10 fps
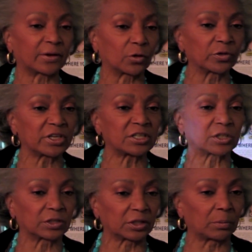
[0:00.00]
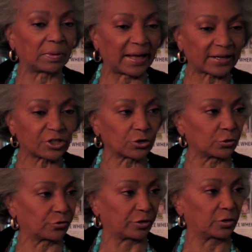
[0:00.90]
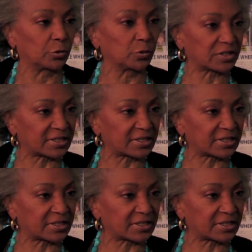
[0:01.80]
Not only to little black children who